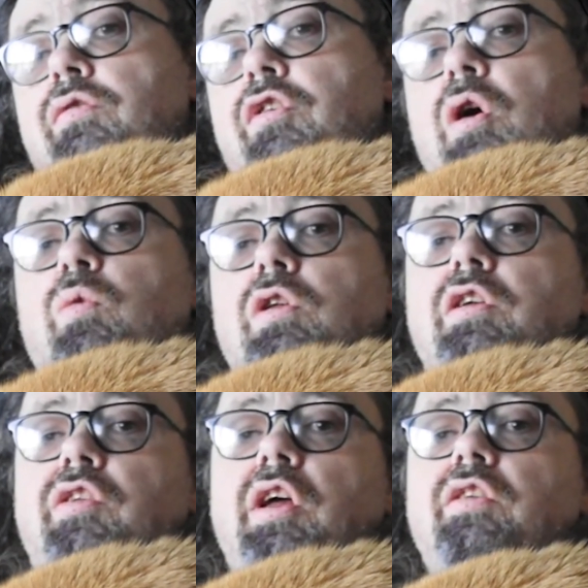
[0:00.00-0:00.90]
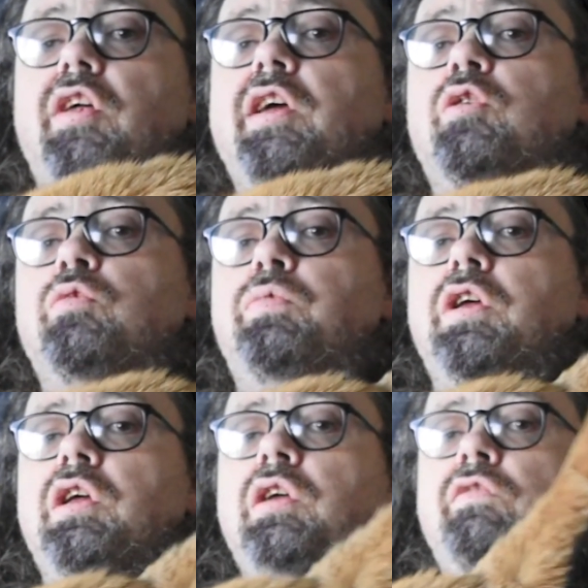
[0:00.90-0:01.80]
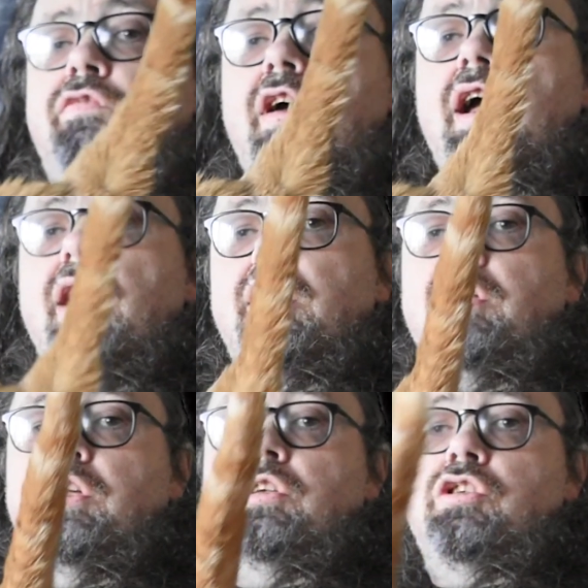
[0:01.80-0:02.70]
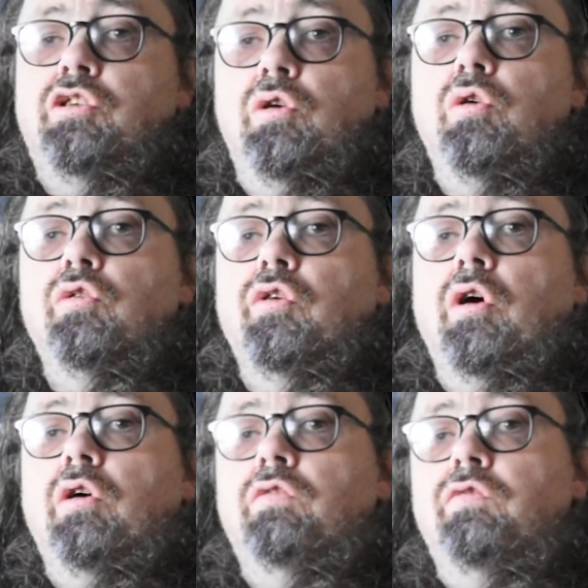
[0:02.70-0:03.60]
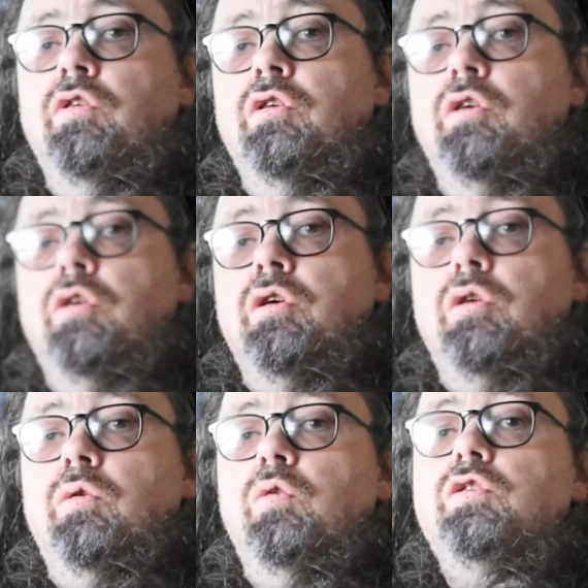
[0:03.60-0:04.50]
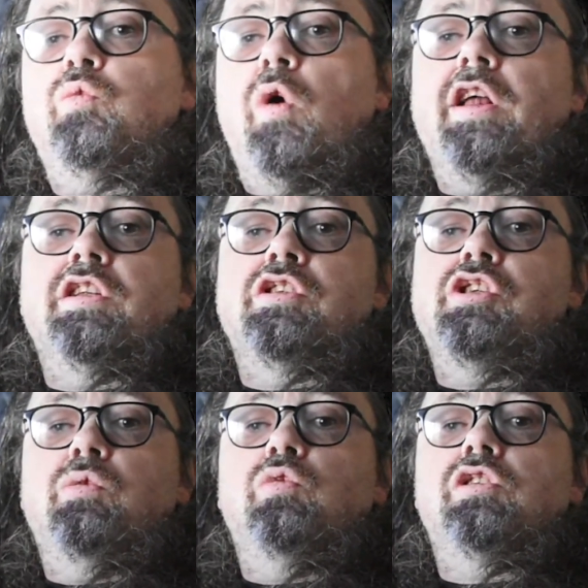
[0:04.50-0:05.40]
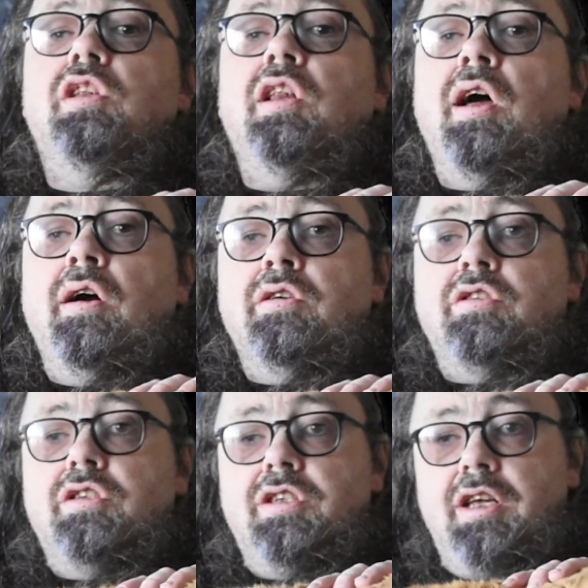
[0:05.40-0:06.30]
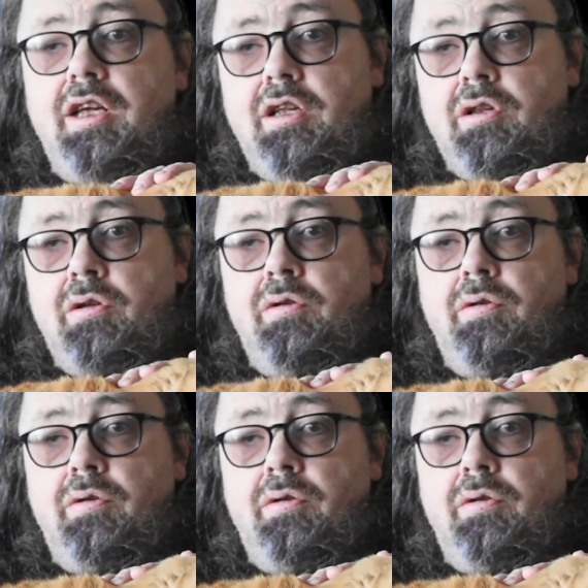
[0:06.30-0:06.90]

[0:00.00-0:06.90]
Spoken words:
the only thing they could be fairly sure of was when she was last seen.